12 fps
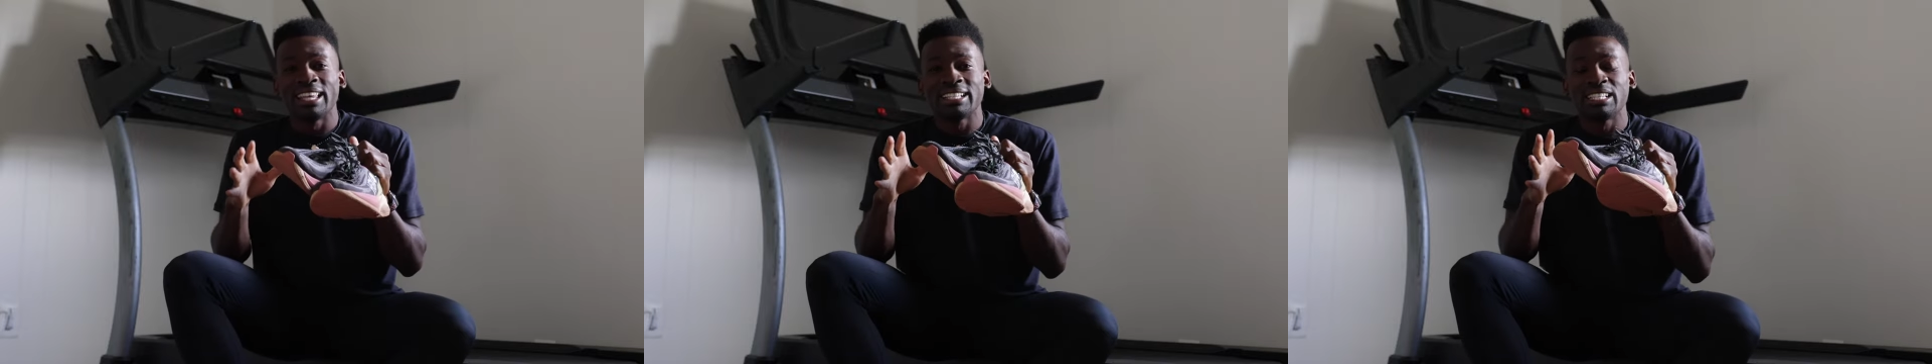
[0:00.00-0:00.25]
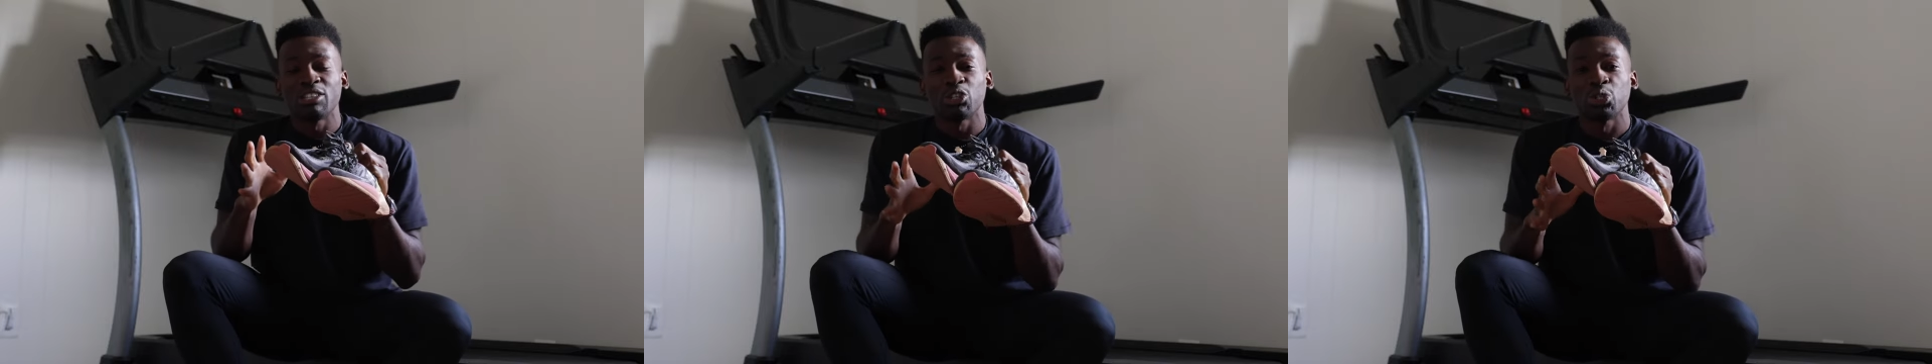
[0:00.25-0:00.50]
this
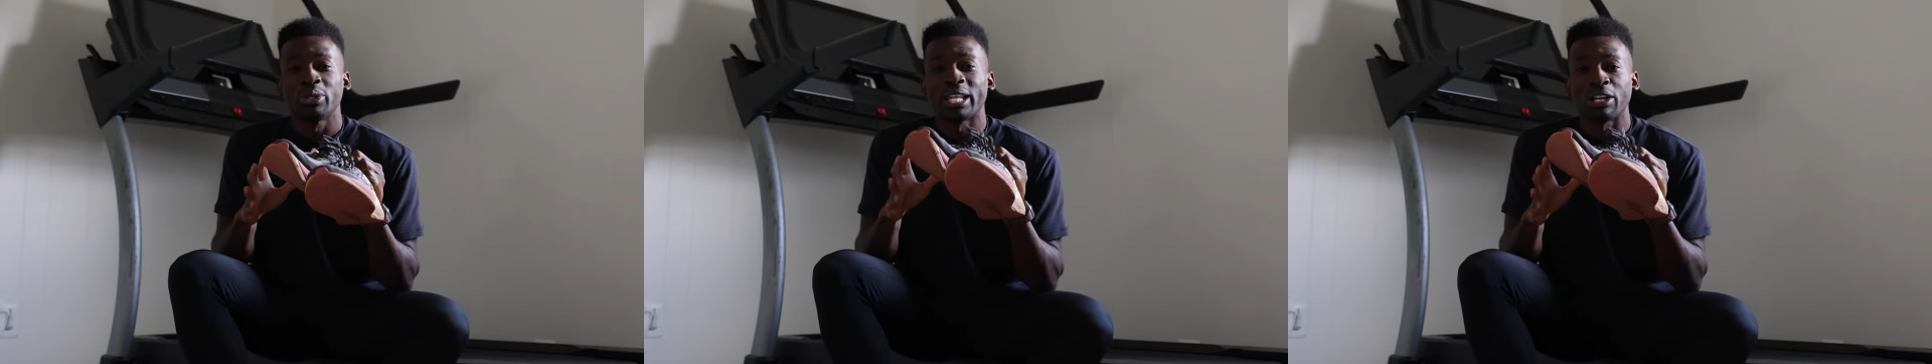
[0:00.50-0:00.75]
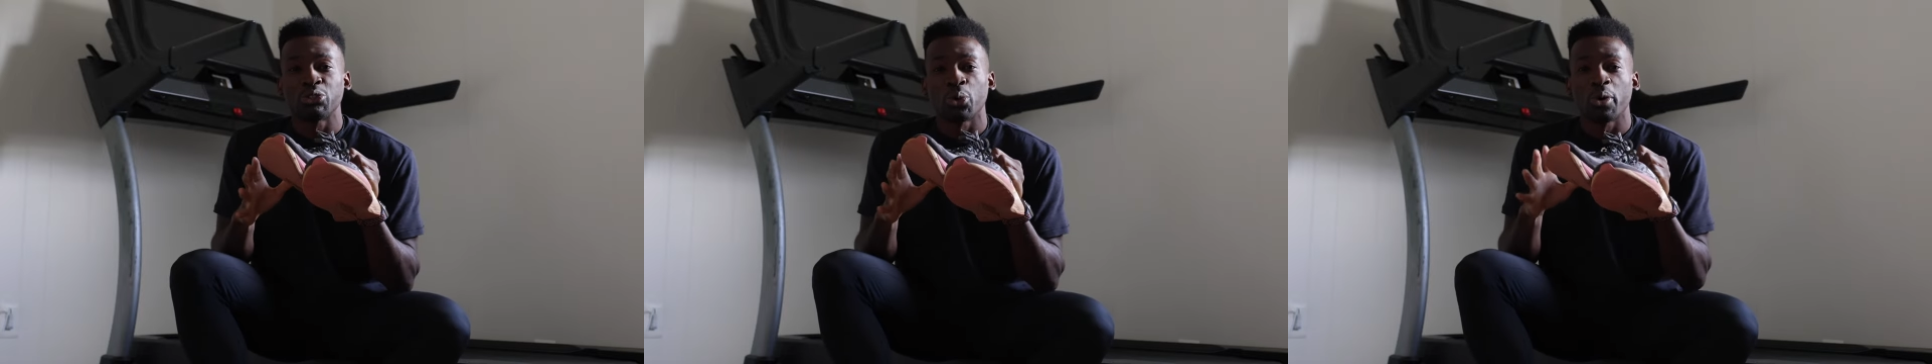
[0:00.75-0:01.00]
is the shoe
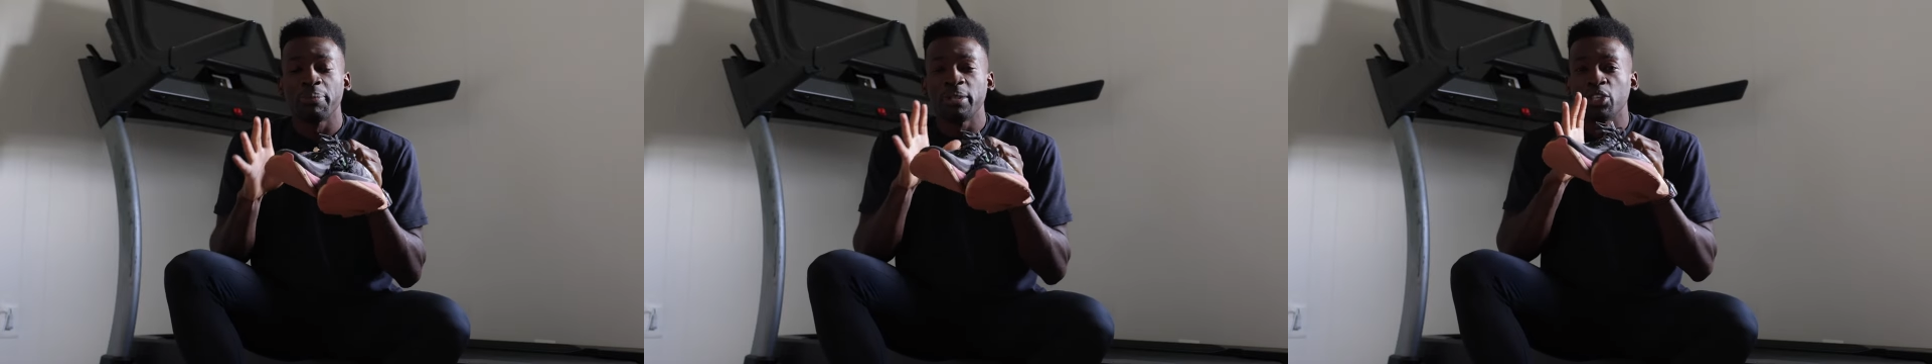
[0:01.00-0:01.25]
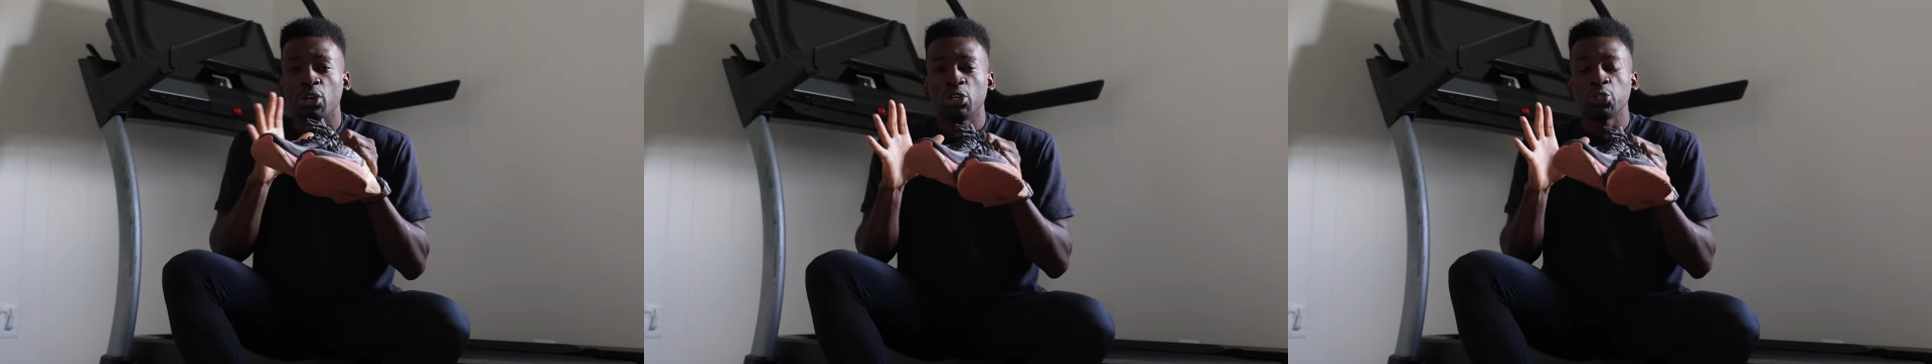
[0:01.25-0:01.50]
that I took with me,
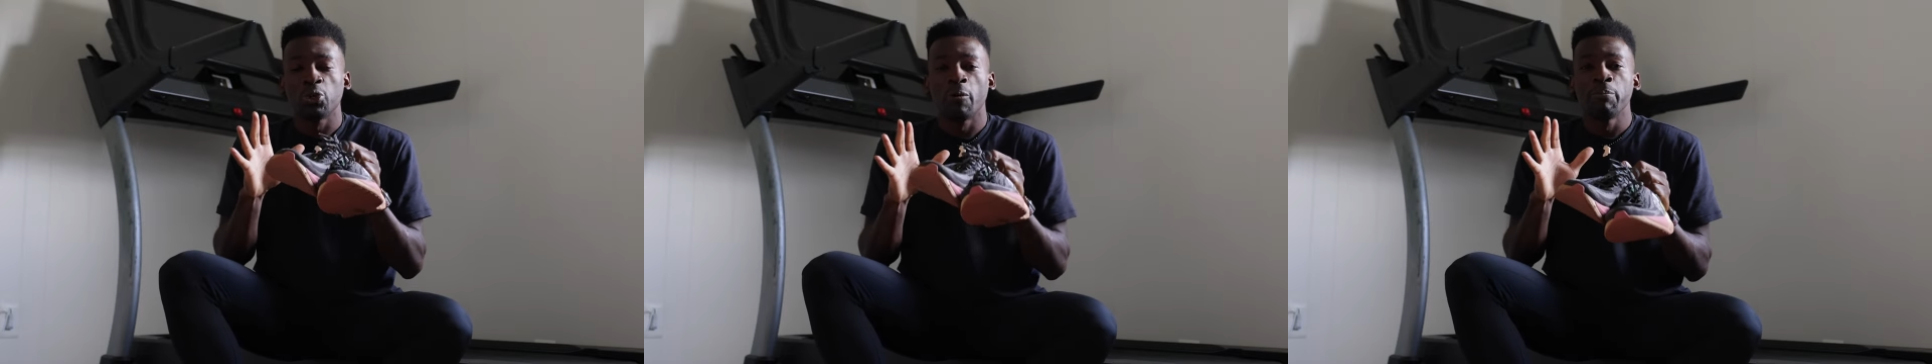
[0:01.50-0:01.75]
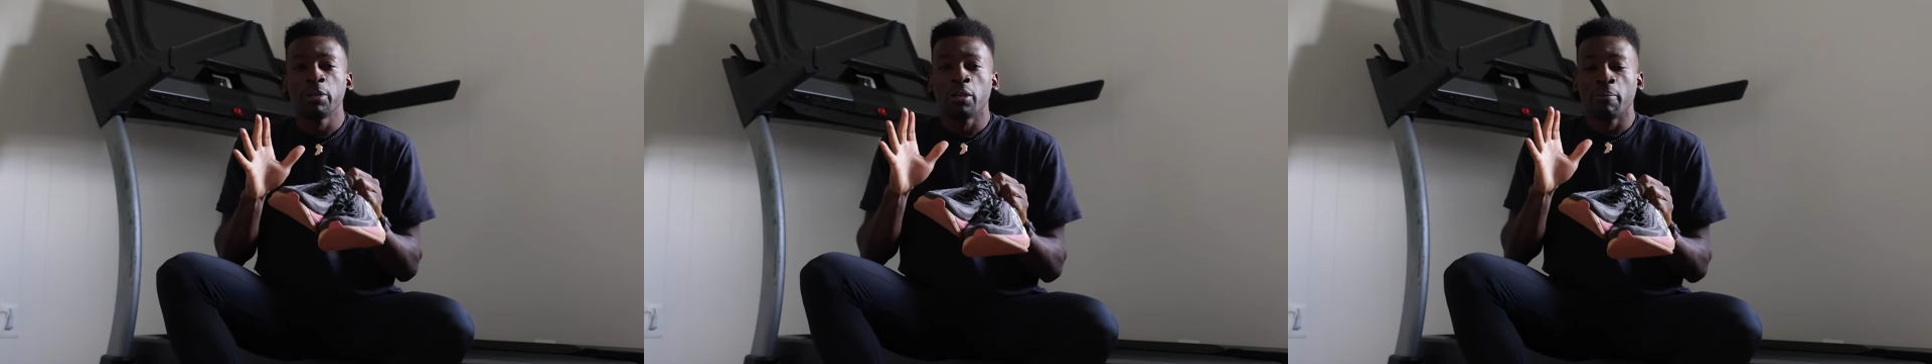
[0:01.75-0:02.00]
the only shoe.